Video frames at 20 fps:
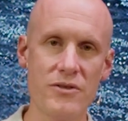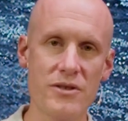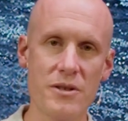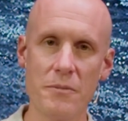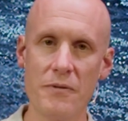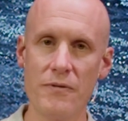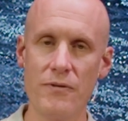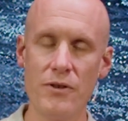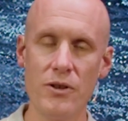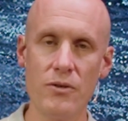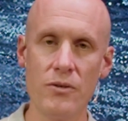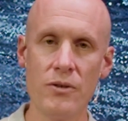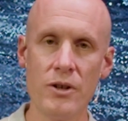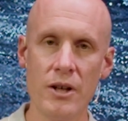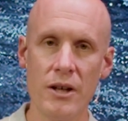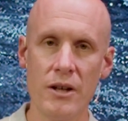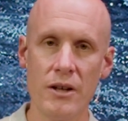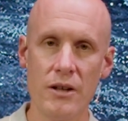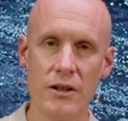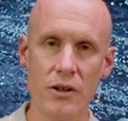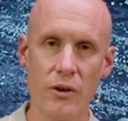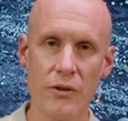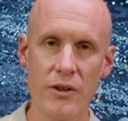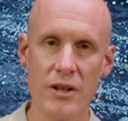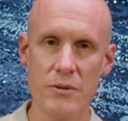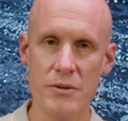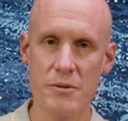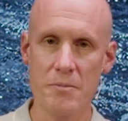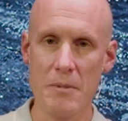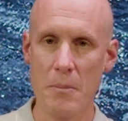Some of you know that
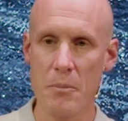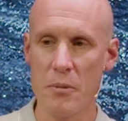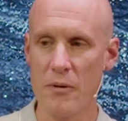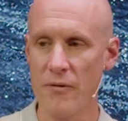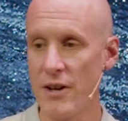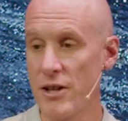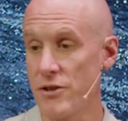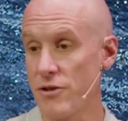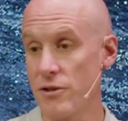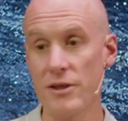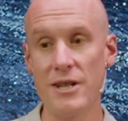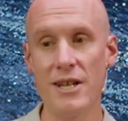he was my professor.